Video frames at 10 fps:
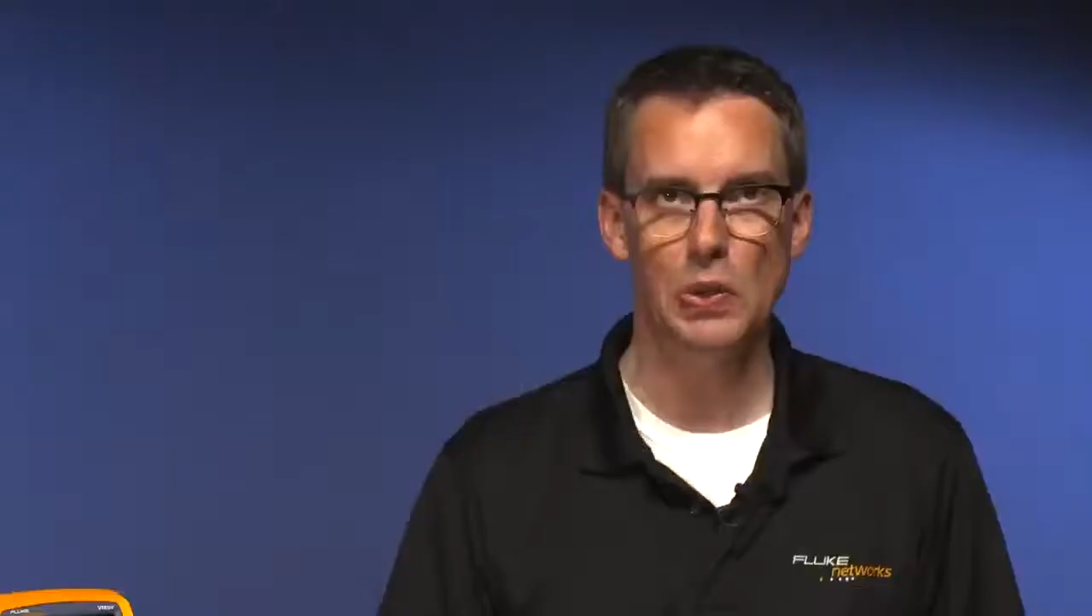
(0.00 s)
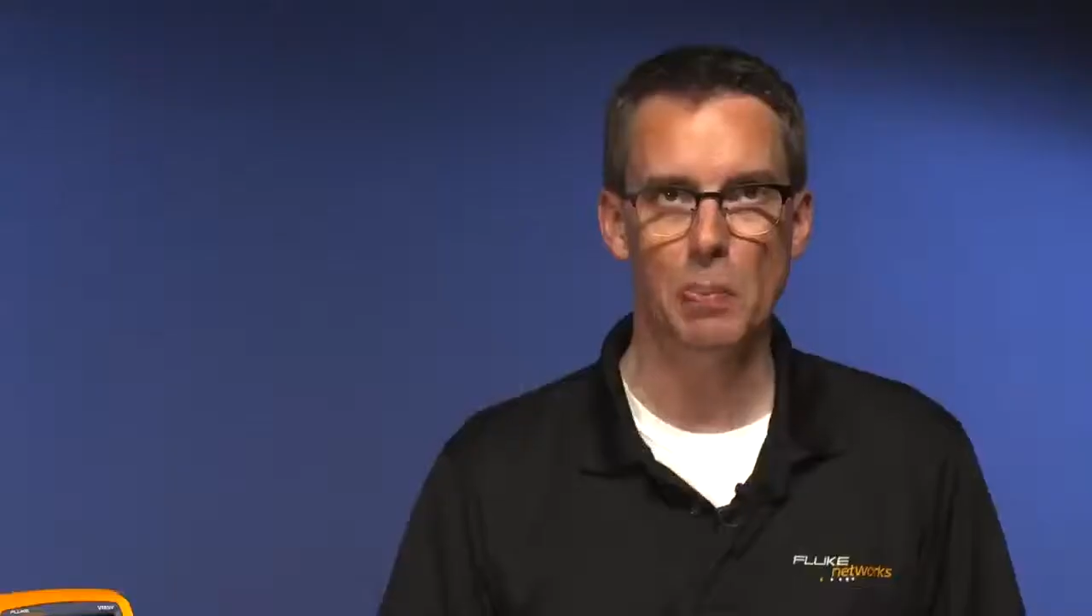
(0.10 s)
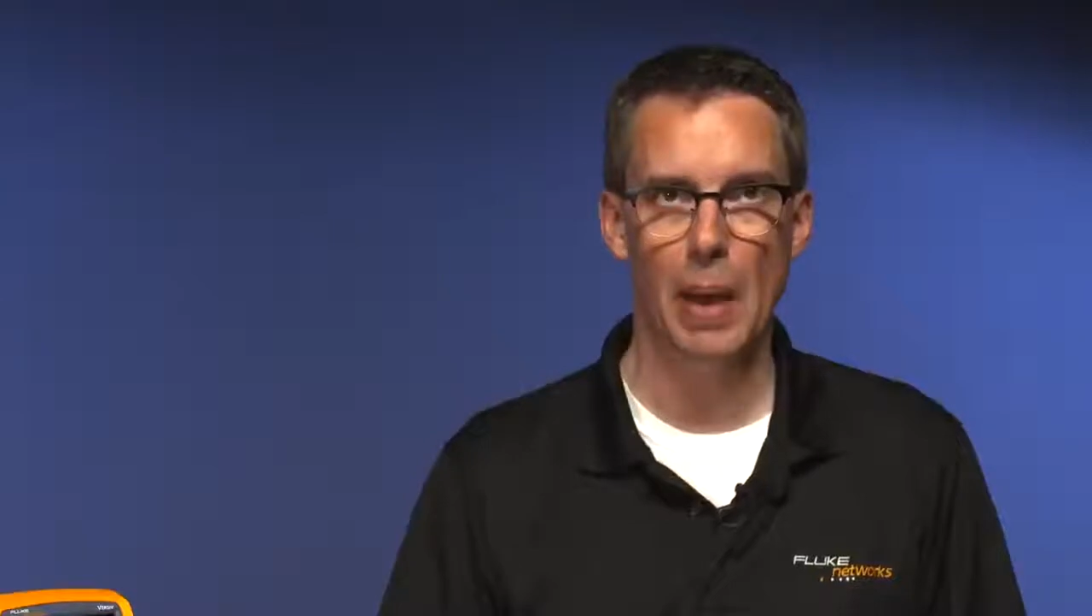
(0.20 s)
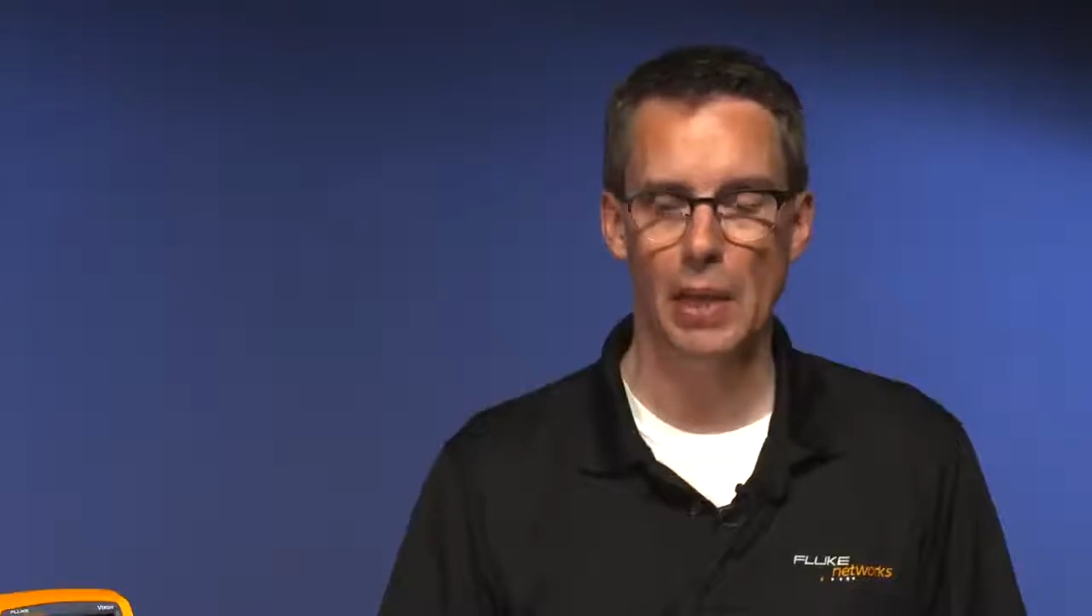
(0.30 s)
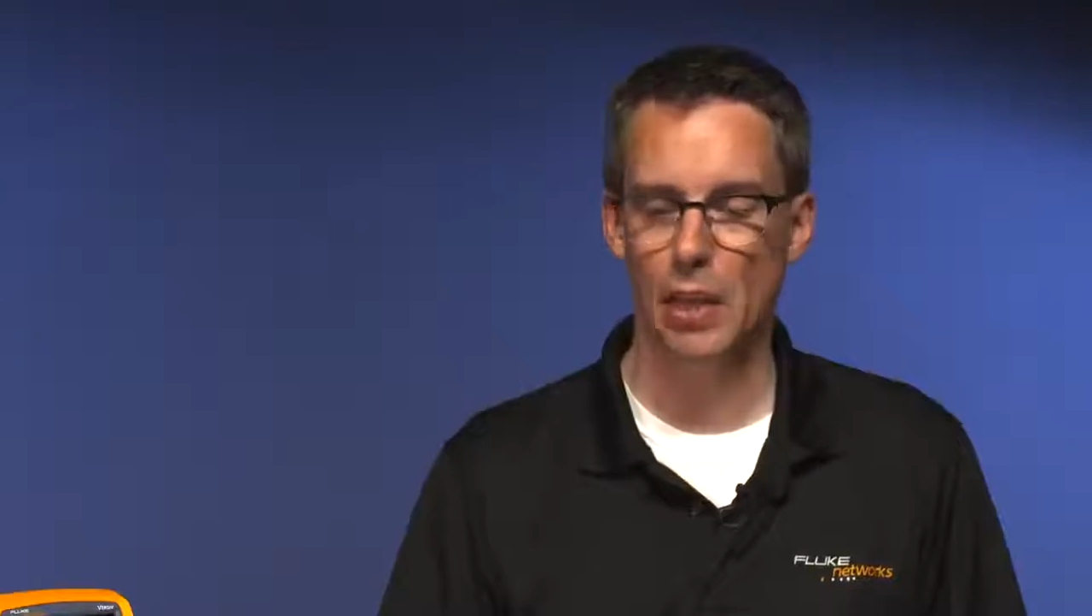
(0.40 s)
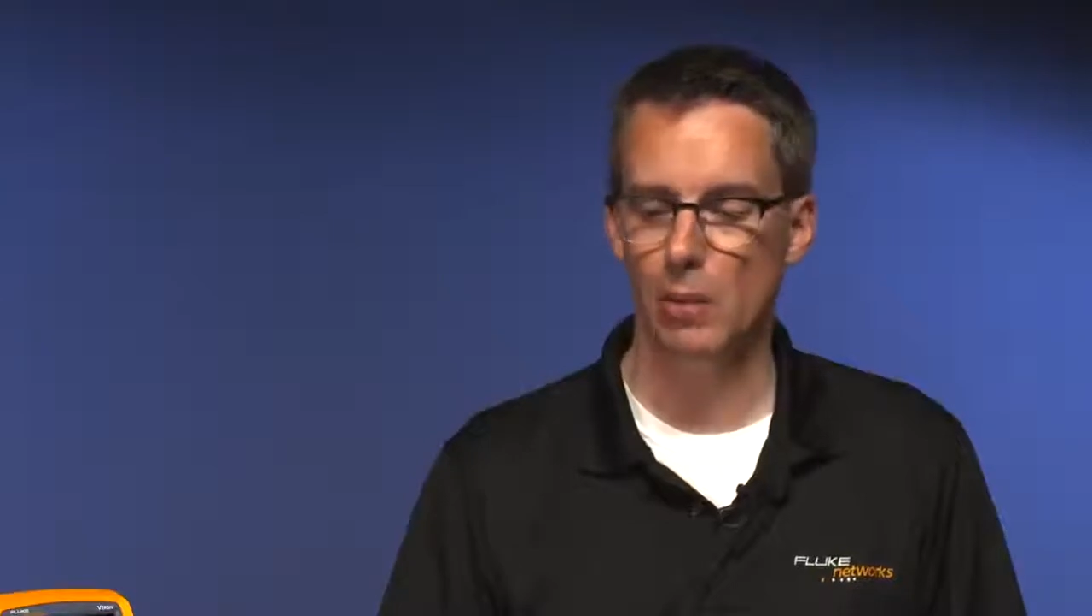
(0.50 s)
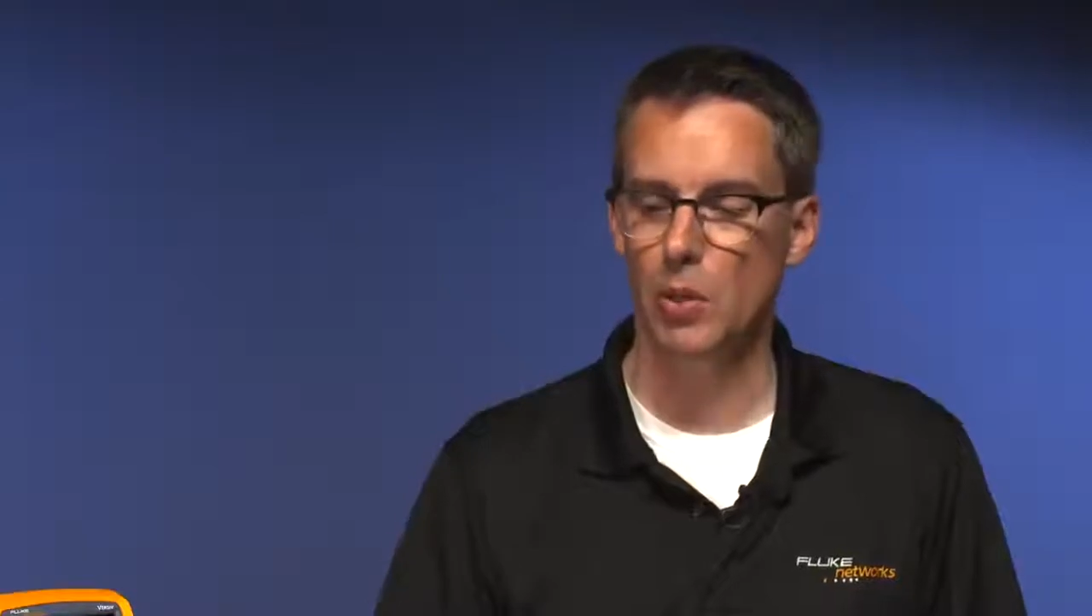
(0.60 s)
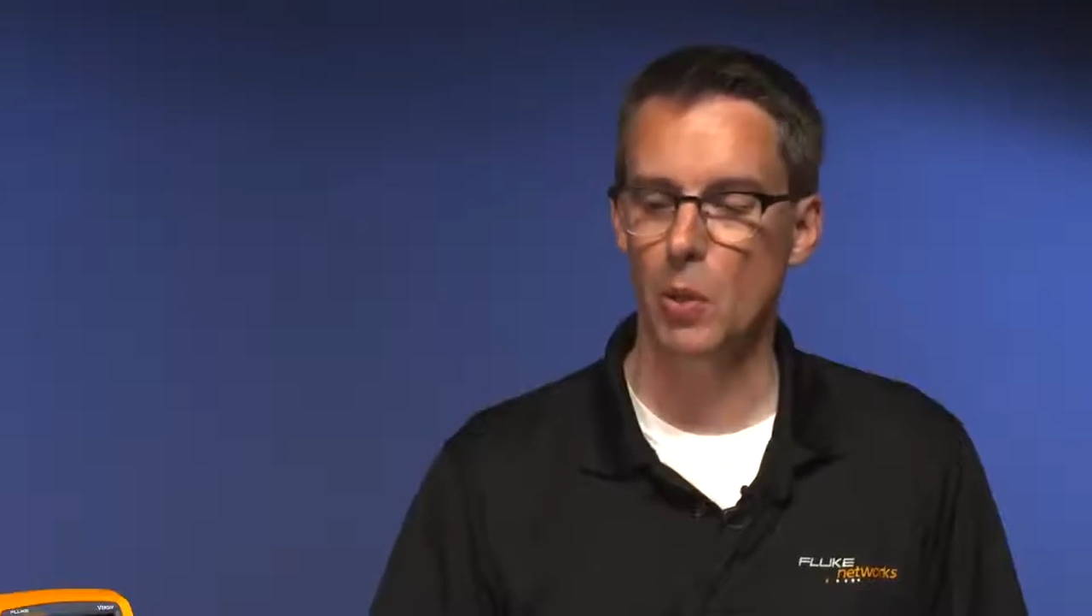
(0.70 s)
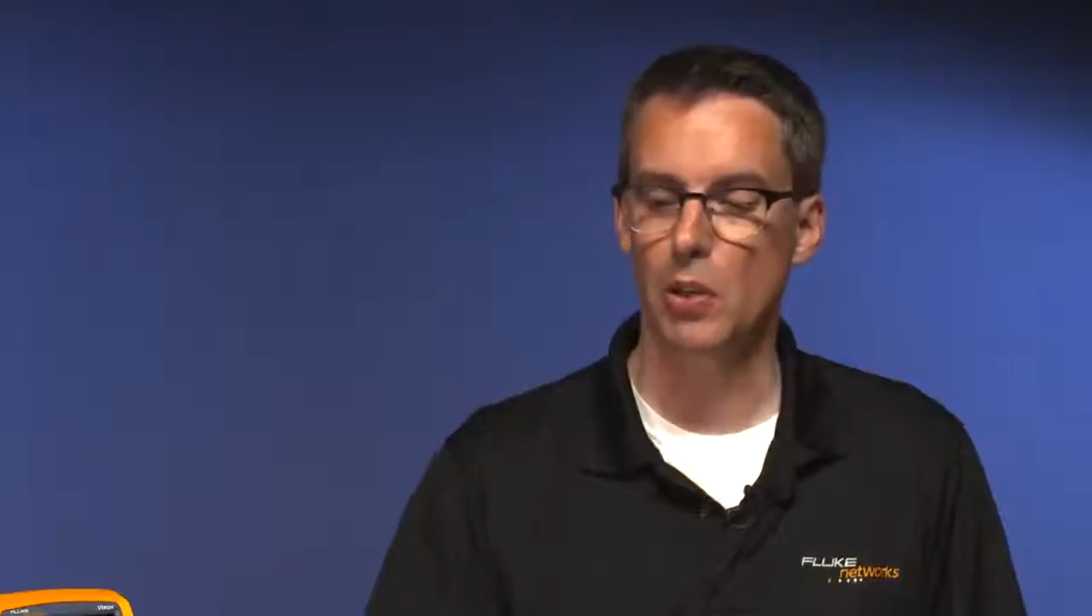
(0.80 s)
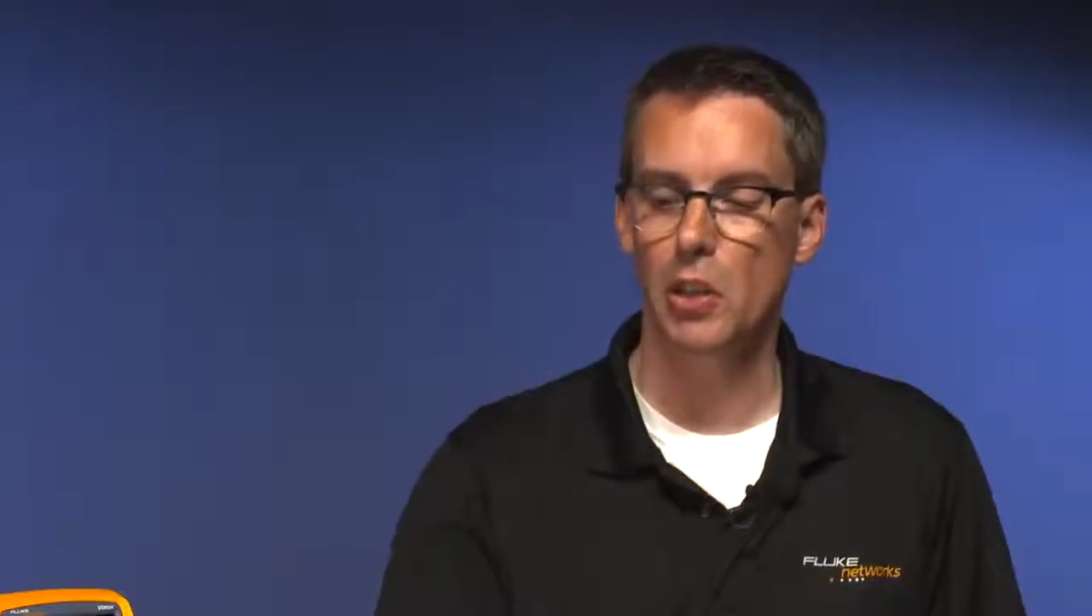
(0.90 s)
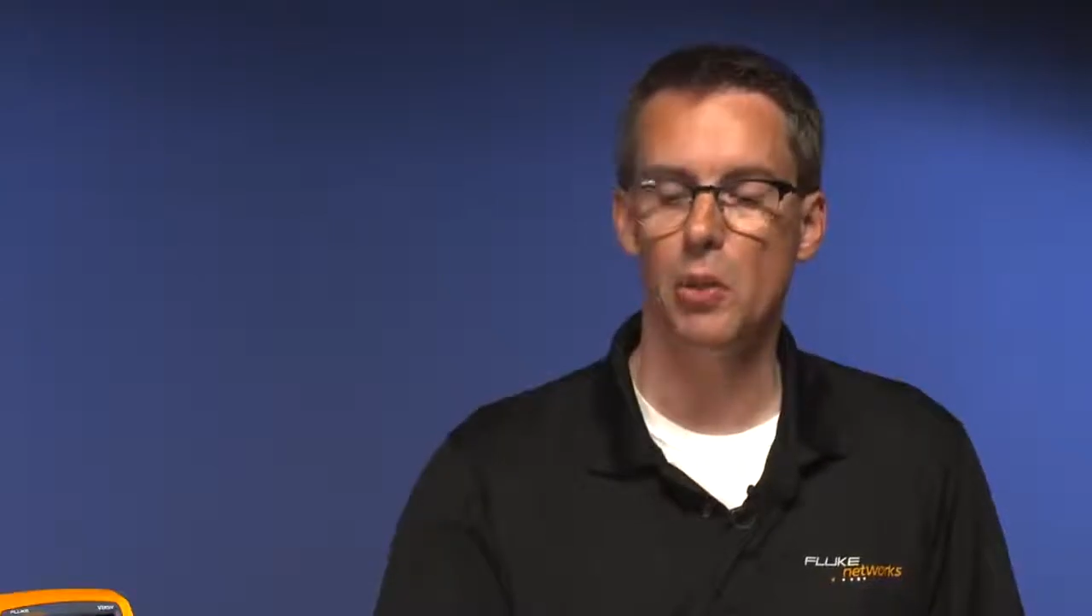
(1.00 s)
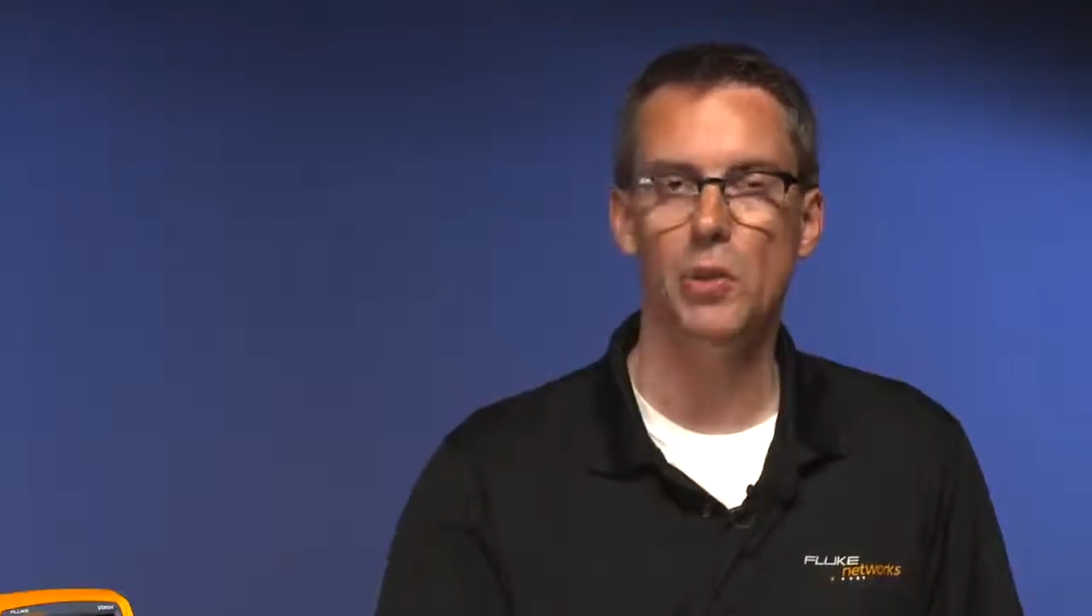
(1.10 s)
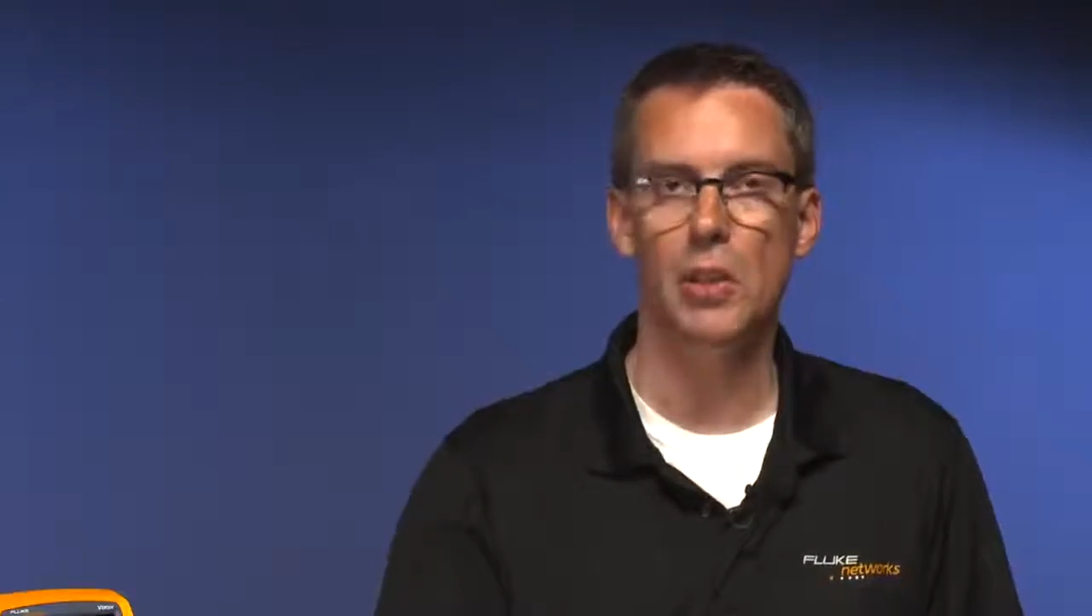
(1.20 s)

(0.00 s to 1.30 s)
this as a backup, so I'll go